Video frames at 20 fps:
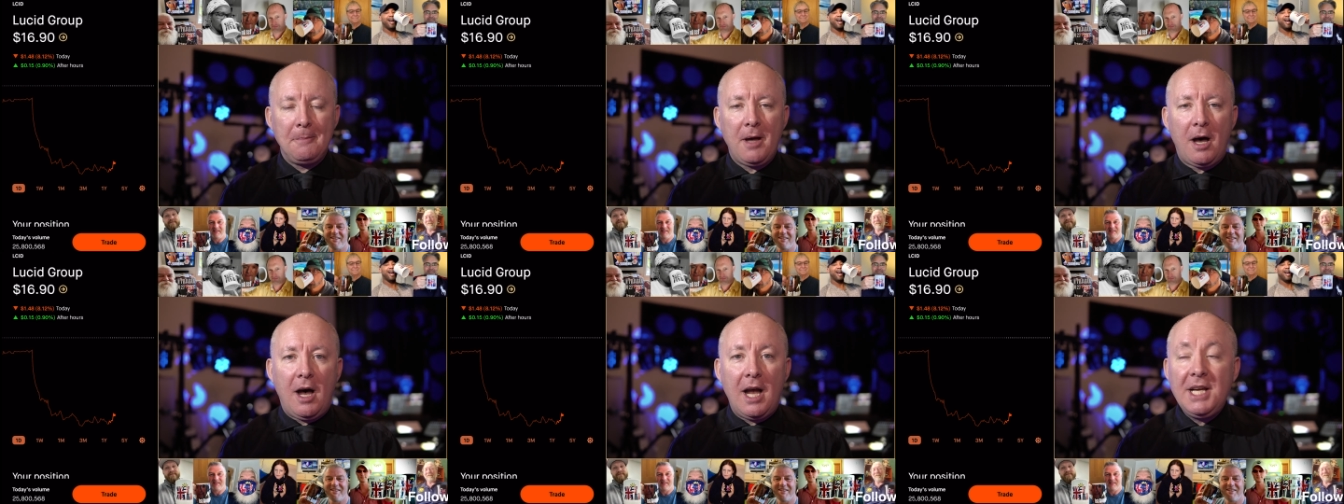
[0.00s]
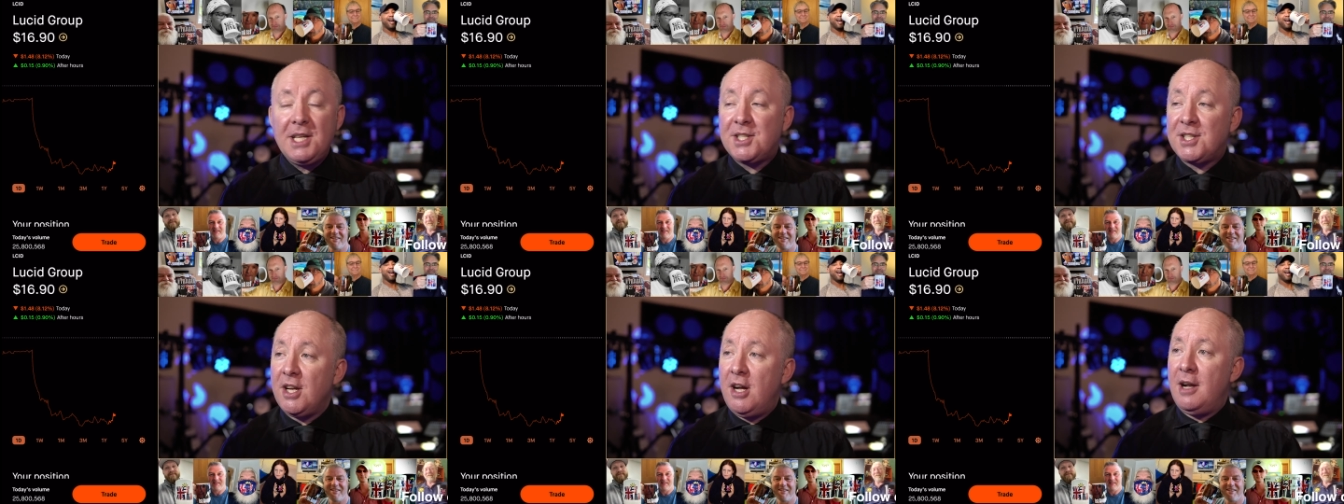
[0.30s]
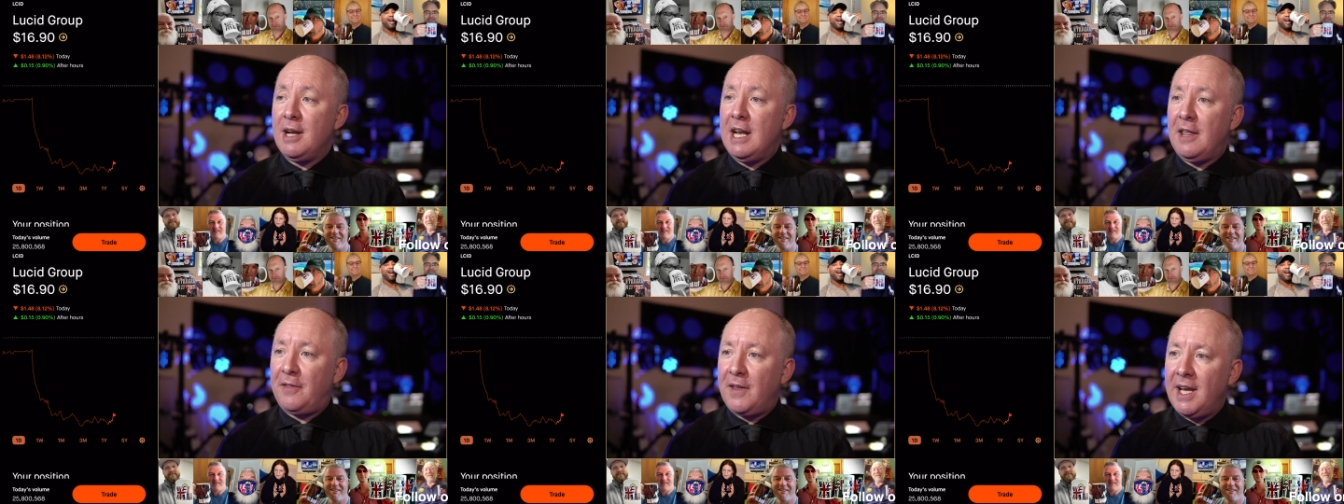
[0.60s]
I
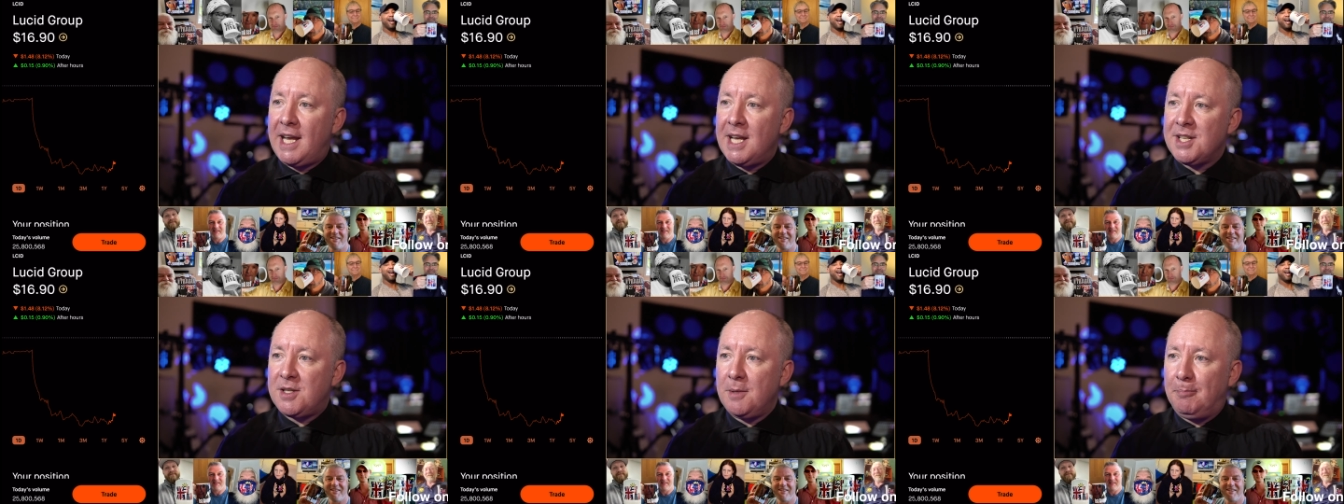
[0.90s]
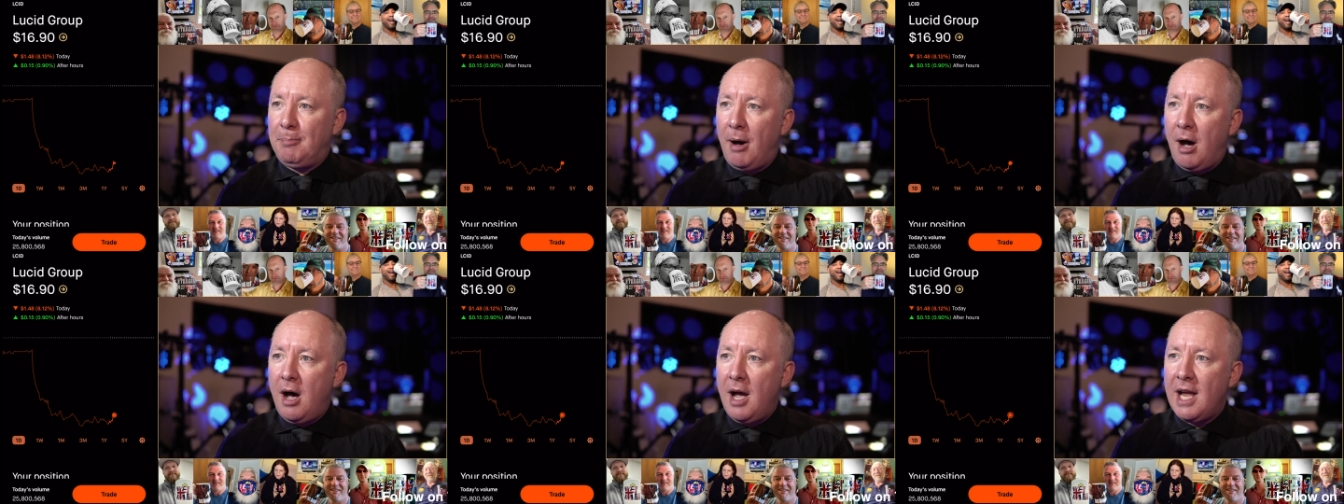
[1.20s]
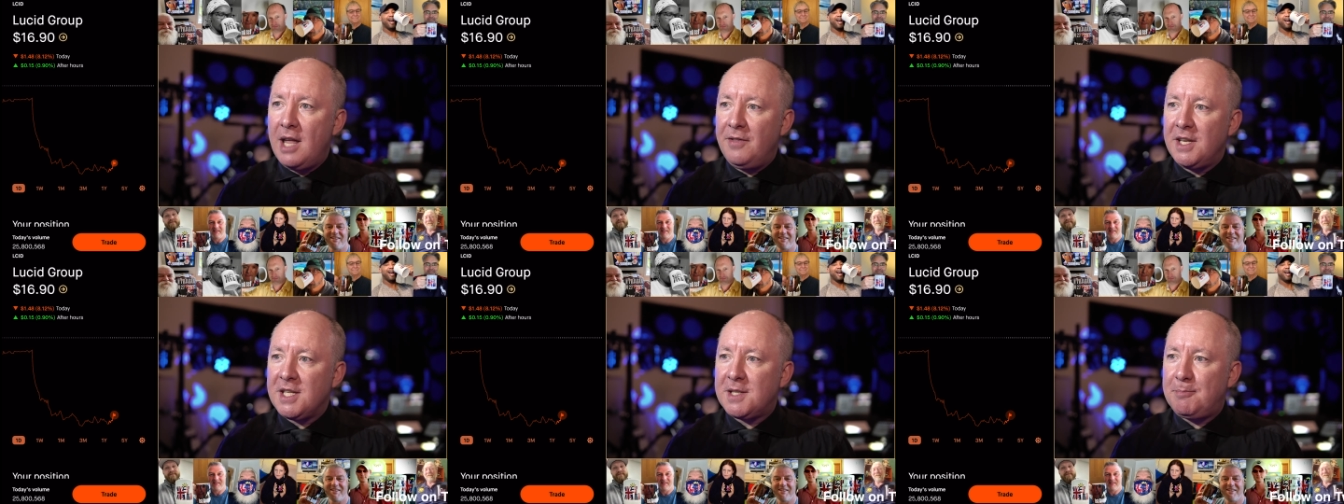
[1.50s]
certainly think it's a
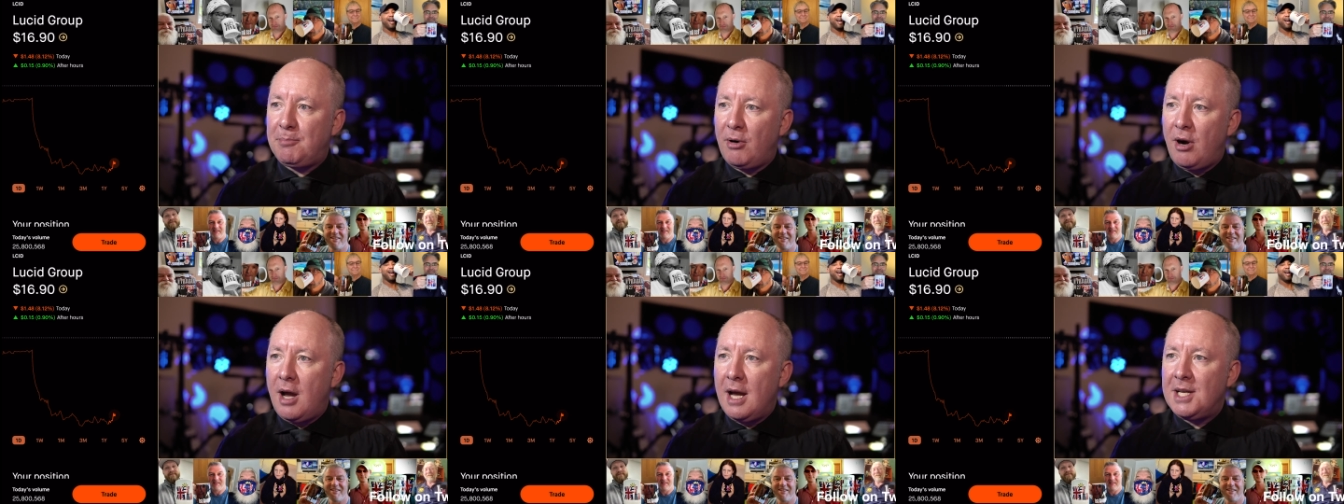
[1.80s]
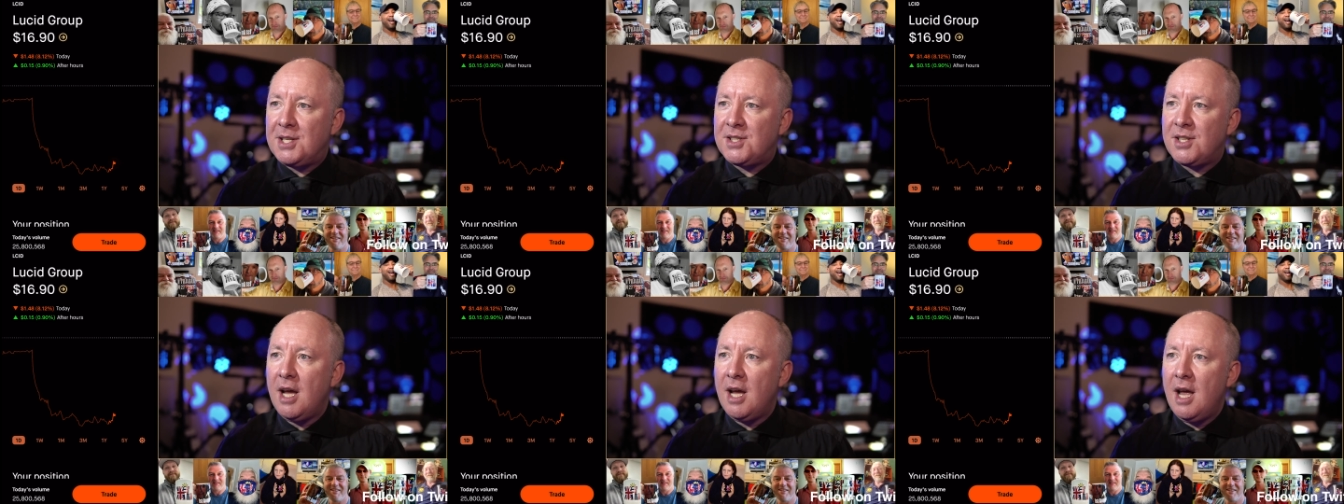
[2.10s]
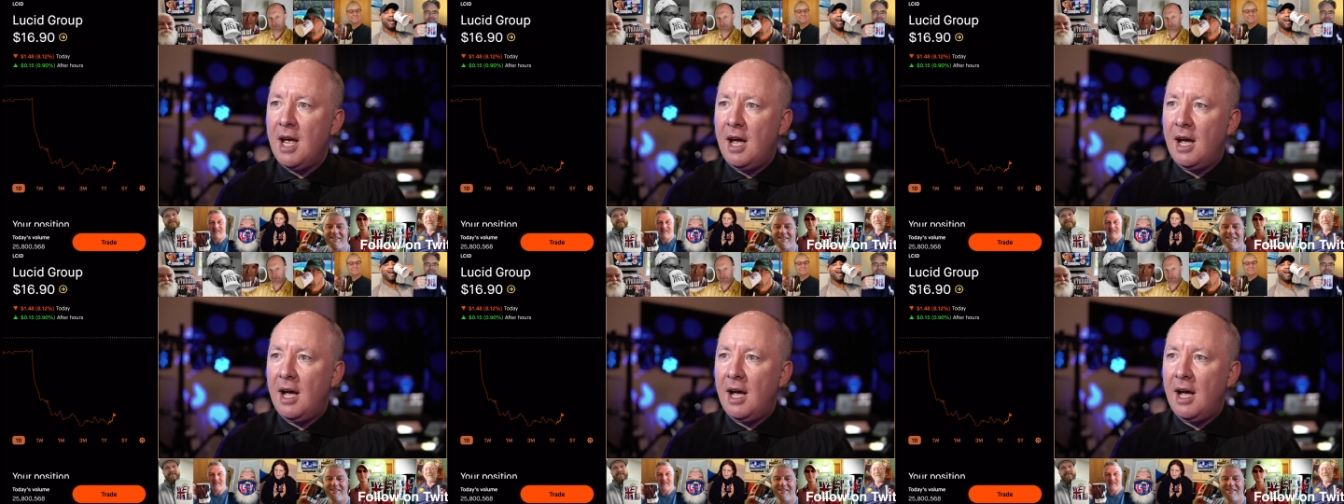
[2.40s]
buy at this price.